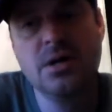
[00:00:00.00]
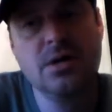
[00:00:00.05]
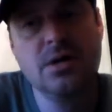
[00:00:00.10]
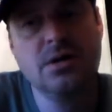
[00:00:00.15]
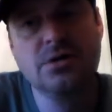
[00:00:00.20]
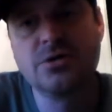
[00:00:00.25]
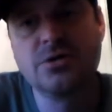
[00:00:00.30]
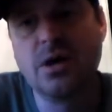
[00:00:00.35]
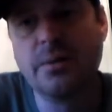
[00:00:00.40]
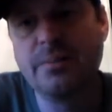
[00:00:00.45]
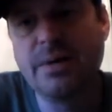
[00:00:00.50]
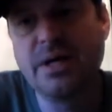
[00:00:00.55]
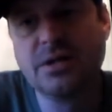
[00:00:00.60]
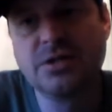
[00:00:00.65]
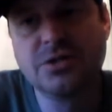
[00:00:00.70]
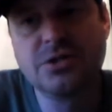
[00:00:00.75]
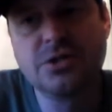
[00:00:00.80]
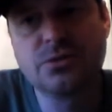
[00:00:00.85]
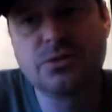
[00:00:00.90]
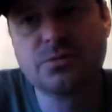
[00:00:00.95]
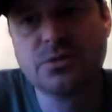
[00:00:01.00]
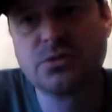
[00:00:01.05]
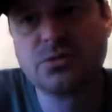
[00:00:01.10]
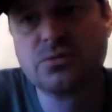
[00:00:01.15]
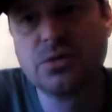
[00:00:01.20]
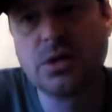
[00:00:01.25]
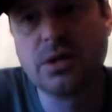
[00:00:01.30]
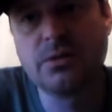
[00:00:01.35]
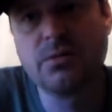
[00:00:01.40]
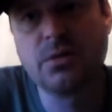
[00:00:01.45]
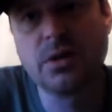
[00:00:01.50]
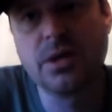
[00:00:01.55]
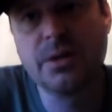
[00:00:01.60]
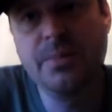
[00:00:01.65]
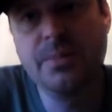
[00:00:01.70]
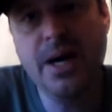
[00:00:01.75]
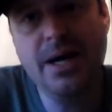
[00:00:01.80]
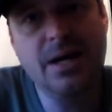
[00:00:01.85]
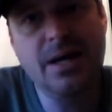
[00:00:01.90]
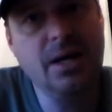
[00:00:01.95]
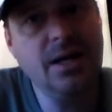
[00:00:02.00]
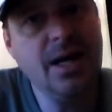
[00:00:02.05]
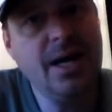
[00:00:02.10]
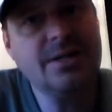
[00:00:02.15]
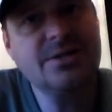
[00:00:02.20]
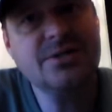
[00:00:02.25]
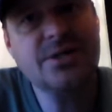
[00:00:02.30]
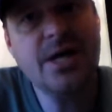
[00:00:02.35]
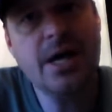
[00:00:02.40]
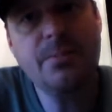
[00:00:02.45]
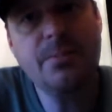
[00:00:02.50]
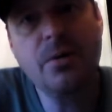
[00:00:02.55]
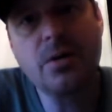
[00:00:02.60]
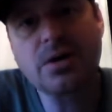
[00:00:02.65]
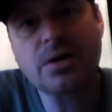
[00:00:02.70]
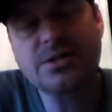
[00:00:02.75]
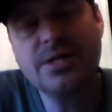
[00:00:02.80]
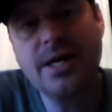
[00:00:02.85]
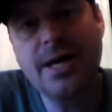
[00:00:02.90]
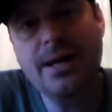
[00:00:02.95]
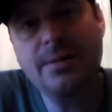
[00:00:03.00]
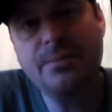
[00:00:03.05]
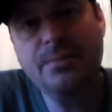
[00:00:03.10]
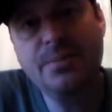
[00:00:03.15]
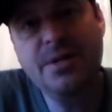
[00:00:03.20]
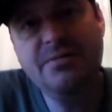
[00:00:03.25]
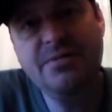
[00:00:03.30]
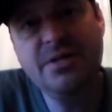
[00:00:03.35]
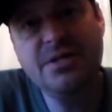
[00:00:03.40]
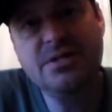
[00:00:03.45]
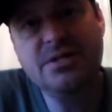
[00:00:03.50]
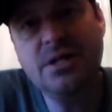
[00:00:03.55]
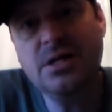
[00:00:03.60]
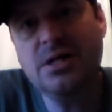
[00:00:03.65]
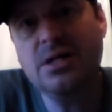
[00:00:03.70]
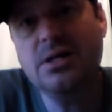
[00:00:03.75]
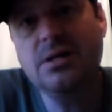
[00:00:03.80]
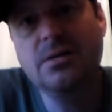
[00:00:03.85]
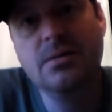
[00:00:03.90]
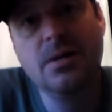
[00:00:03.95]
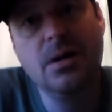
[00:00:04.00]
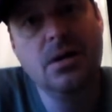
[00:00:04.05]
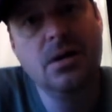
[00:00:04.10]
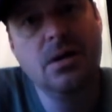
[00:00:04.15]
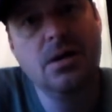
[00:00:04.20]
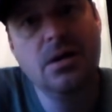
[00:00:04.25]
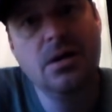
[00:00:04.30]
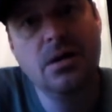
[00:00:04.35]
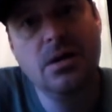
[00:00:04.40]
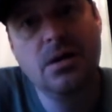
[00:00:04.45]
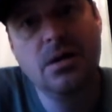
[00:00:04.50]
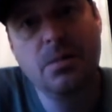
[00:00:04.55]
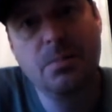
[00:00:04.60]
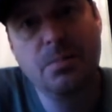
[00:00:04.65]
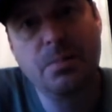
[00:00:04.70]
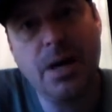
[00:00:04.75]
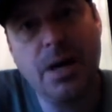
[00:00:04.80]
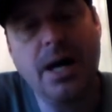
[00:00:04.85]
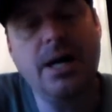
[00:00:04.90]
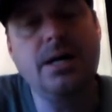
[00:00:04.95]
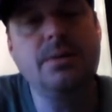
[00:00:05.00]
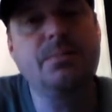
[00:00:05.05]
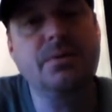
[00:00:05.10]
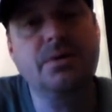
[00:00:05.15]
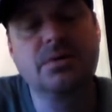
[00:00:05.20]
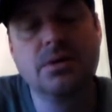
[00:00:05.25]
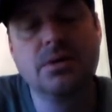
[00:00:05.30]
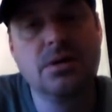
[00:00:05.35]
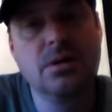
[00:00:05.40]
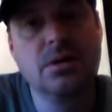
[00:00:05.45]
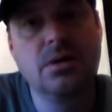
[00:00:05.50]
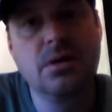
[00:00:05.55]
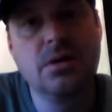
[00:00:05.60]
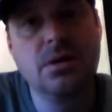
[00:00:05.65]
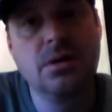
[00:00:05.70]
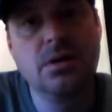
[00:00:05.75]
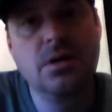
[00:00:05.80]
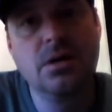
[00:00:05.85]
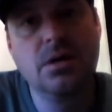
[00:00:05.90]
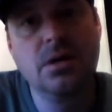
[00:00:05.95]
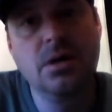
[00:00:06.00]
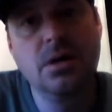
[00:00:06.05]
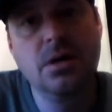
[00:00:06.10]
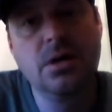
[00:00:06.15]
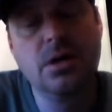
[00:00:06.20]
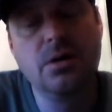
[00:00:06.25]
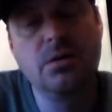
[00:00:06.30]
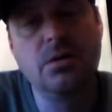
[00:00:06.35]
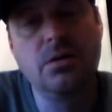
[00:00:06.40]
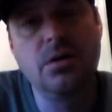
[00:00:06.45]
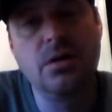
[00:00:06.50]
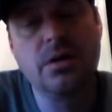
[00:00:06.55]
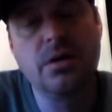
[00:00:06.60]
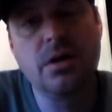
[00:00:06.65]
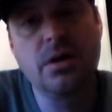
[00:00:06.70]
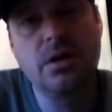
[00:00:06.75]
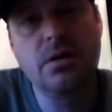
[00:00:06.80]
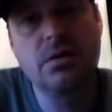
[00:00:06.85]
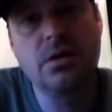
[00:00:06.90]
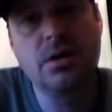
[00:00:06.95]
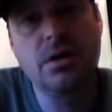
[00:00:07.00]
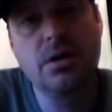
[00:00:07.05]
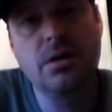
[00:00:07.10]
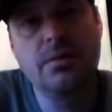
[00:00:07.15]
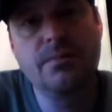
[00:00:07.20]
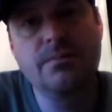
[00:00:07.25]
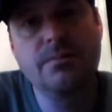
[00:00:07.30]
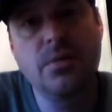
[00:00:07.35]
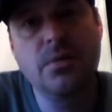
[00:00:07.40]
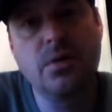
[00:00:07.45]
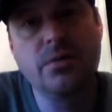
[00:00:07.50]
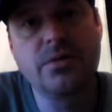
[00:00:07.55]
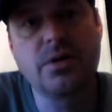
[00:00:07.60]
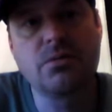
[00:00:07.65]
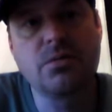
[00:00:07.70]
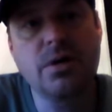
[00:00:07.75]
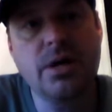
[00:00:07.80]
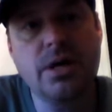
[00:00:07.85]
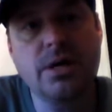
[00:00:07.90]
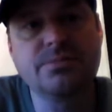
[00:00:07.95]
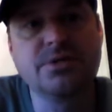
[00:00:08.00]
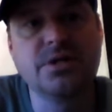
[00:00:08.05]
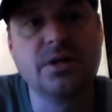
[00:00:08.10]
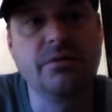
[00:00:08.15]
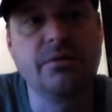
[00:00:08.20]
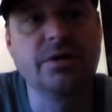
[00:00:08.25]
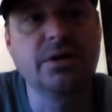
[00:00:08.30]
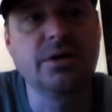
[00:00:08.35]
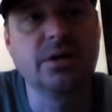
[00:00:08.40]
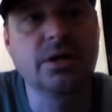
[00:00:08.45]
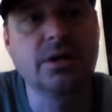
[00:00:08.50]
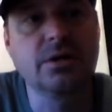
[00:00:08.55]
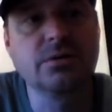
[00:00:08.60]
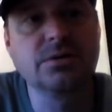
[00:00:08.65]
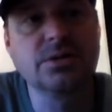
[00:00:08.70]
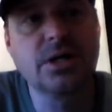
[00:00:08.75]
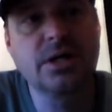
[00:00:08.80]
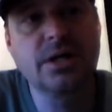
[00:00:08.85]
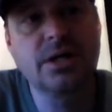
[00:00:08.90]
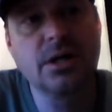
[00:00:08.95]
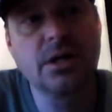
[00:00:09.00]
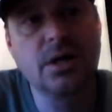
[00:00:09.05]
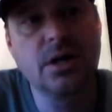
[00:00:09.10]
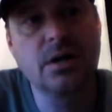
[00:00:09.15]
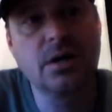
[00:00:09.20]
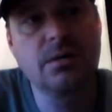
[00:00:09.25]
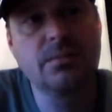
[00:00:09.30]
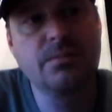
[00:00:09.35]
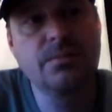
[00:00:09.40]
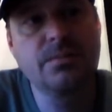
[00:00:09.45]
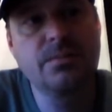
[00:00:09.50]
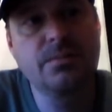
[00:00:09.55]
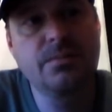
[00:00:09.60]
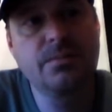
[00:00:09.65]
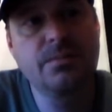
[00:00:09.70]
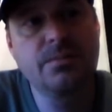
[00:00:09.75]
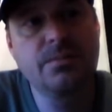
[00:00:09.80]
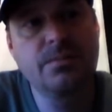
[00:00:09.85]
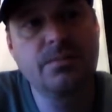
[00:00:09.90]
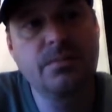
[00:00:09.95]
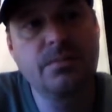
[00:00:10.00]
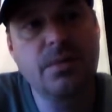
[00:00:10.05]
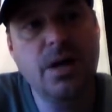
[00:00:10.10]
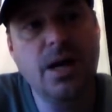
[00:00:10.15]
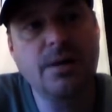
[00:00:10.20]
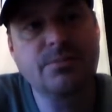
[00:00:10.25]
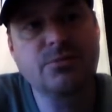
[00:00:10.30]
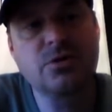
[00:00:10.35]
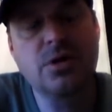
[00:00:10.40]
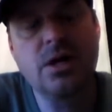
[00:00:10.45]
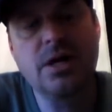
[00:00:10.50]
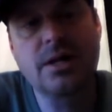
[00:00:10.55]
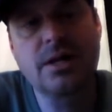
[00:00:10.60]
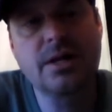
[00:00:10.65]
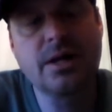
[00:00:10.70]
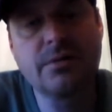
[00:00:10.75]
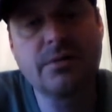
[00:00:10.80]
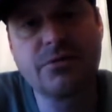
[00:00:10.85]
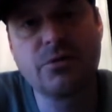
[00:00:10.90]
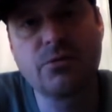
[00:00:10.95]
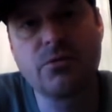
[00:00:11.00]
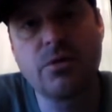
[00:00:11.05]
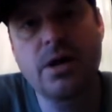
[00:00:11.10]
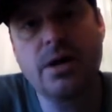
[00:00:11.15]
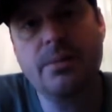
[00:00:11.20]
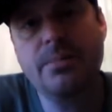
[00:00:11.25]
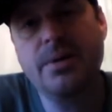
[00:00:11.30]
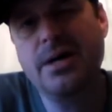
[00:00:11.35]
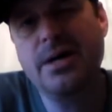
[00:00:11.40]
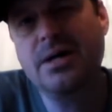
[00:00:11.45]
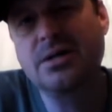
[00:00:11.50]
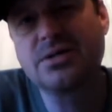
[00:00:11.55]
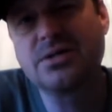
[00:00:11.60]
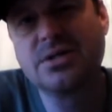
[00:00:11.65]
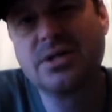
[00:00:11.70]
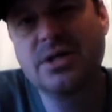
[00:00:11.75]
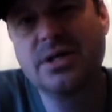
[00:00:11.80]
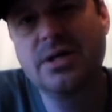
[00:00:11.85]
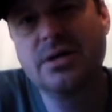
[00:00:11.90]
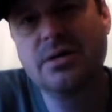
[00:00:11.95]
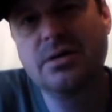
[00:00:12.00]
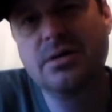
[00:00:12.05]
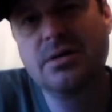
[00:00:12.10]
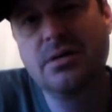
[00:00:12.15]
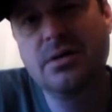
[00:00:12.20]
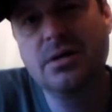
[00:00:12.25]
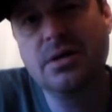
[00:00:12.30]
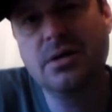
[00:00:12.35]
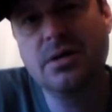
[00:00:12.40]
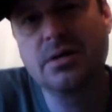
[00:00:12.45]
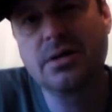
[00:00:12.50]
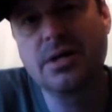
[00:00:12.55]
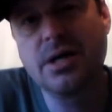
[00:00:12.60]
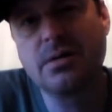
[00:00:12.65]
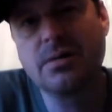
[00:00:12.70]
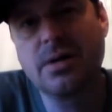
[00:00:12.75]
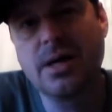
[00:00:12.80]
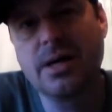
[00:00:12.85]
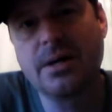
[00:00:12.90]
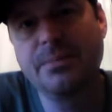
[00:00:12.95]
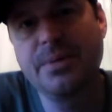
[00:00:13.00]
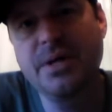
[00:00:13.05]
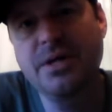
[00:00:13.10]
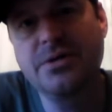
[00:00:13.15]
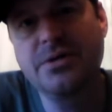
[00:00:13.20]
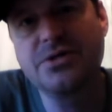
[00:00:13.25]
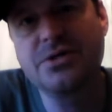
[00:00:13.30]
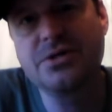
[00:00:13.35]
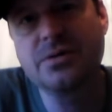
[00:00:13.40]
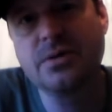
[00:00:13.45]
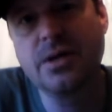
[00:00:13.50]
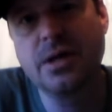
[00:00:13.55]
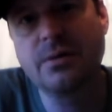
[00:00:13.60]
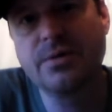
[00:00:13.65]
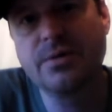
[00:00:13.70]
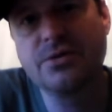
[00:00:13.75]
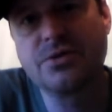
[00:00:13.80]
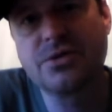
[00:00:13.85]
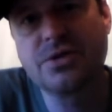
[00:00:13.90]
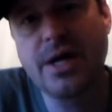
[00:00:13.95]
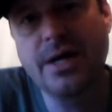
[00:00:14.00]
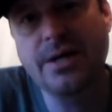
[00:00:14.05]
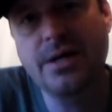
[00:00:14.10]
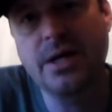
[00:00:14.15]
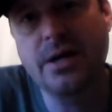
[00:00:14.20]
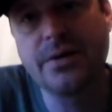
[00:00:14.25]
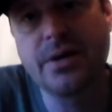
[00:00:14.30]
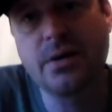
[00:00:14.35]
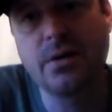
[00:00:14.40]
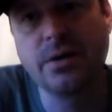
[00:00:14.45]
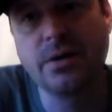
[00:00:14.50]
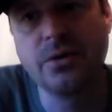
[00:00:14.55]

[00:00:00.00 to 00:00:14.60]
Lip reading: So it just was really, really bad. And a lot of skate parks had PVC pipe, on their ramps and everything. It was like I'm trying to think if the Ramp House did in Carolina Beach. Like, we used to skate down there.